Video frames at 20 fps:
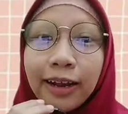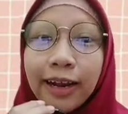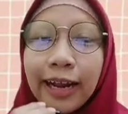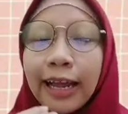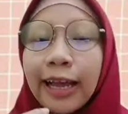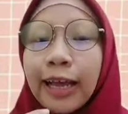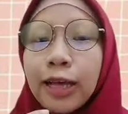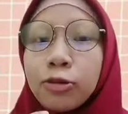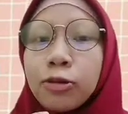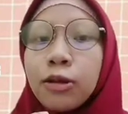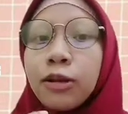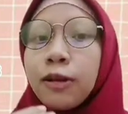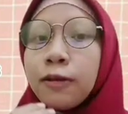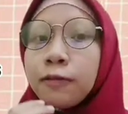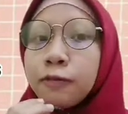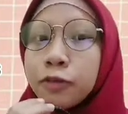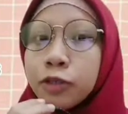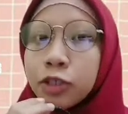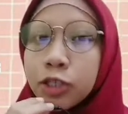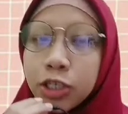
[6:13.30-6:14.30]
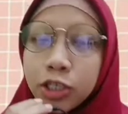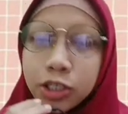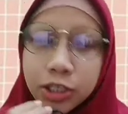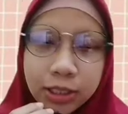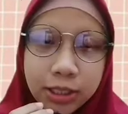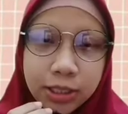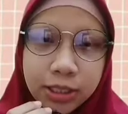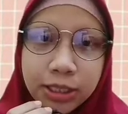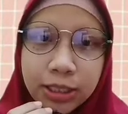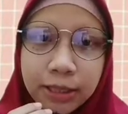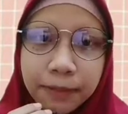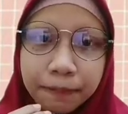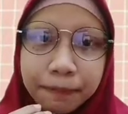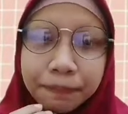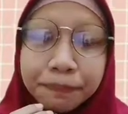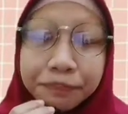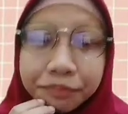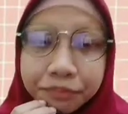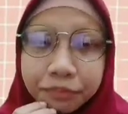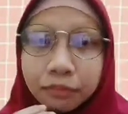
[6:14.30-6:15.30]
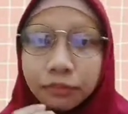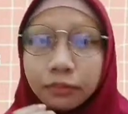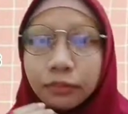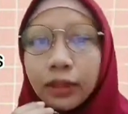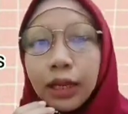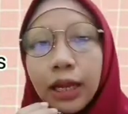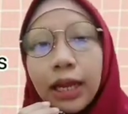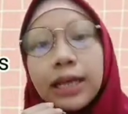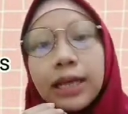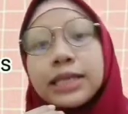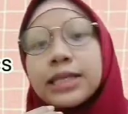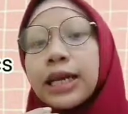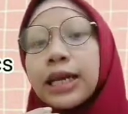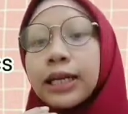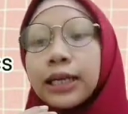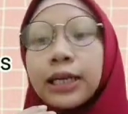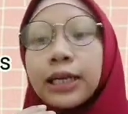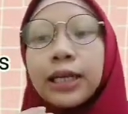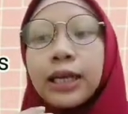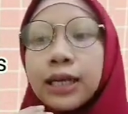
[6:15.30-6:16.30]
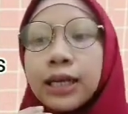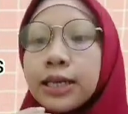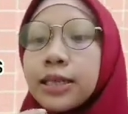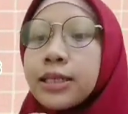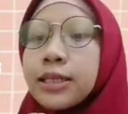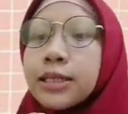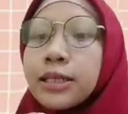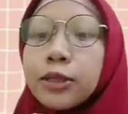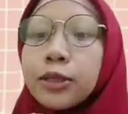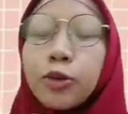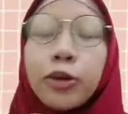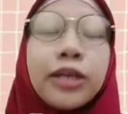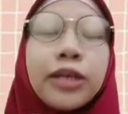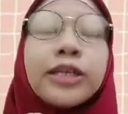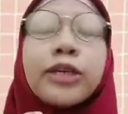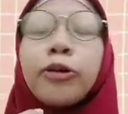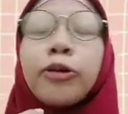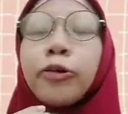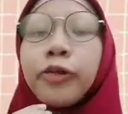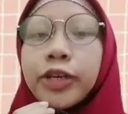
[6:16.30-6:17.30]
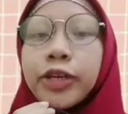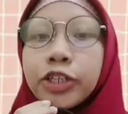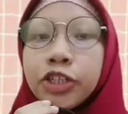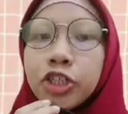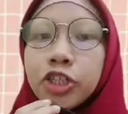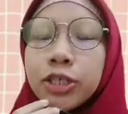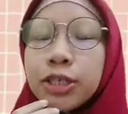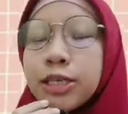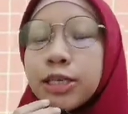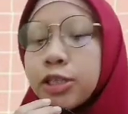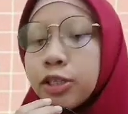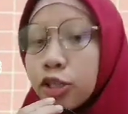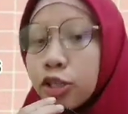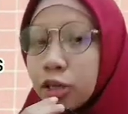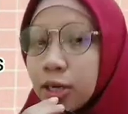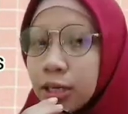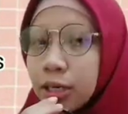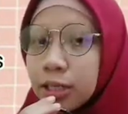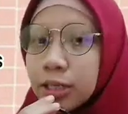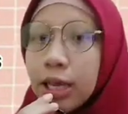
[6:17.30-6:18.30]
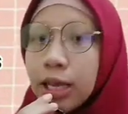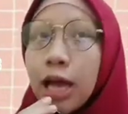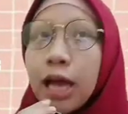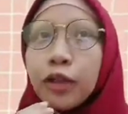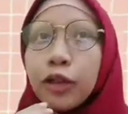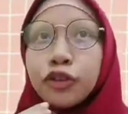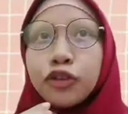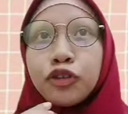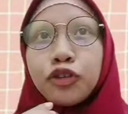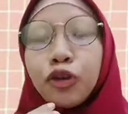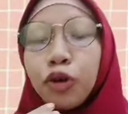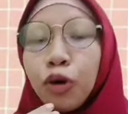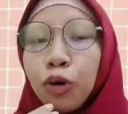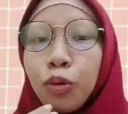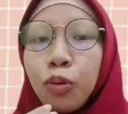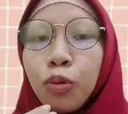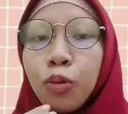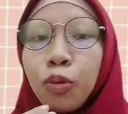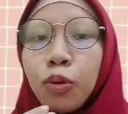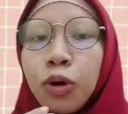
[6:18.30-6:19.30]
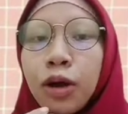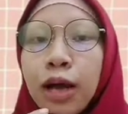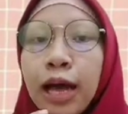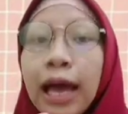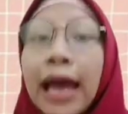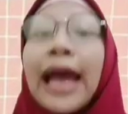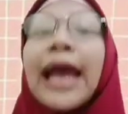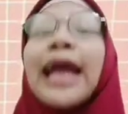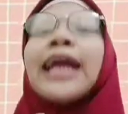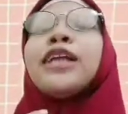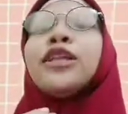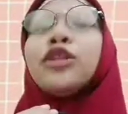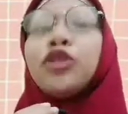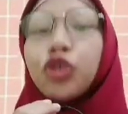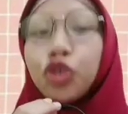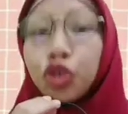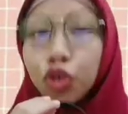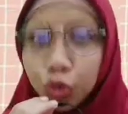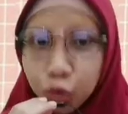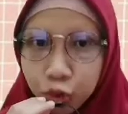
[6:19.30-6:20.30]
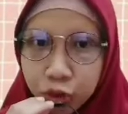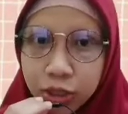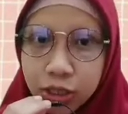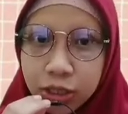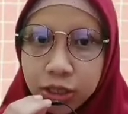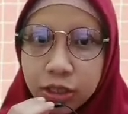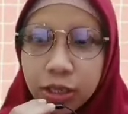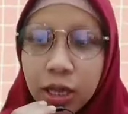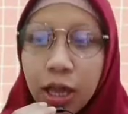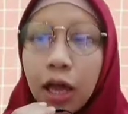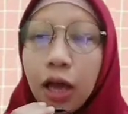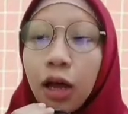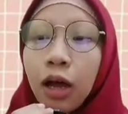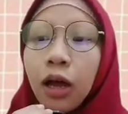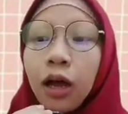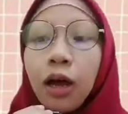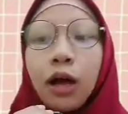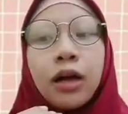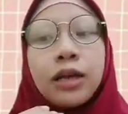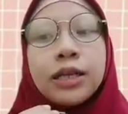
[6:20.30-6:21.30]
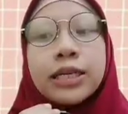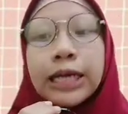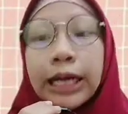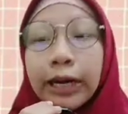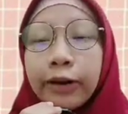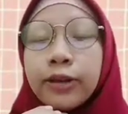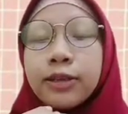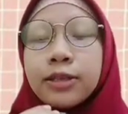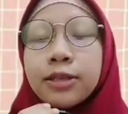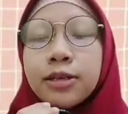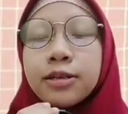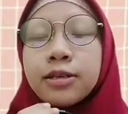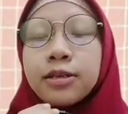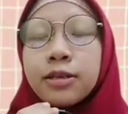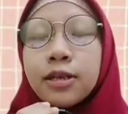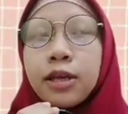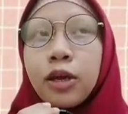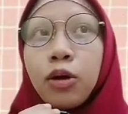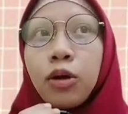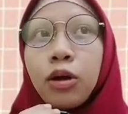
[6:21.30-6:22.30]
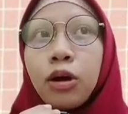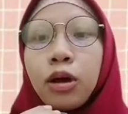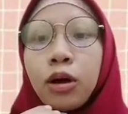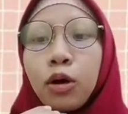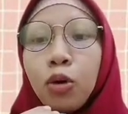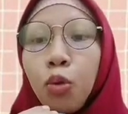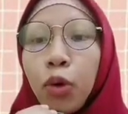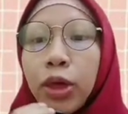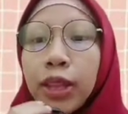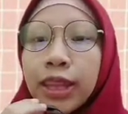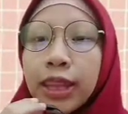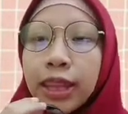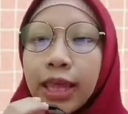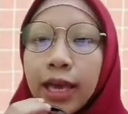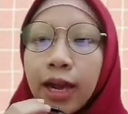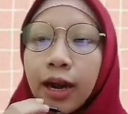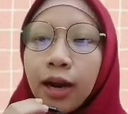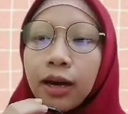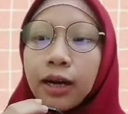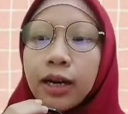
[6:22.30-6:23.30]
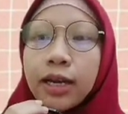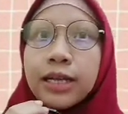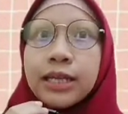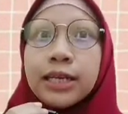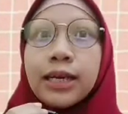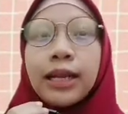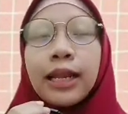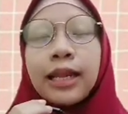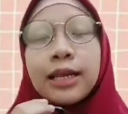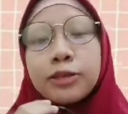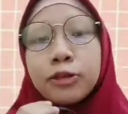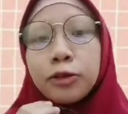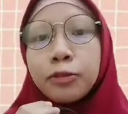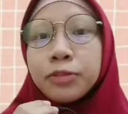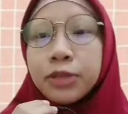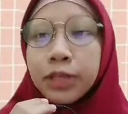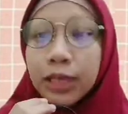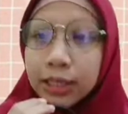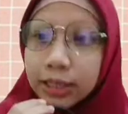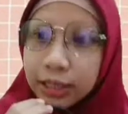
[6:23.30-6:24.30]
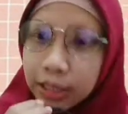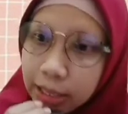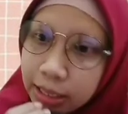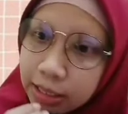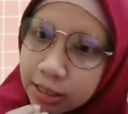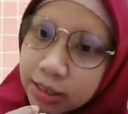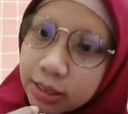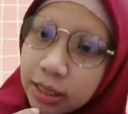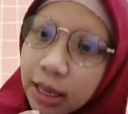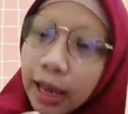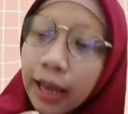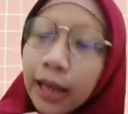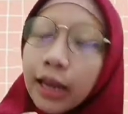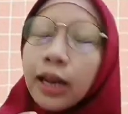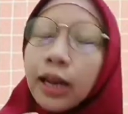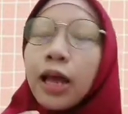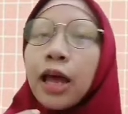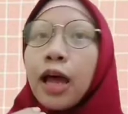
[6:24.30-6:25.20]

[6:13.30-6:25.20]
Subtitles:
casual conversations. And second is to encourage the students to know and to use the characteristic when they are in the classroom settings and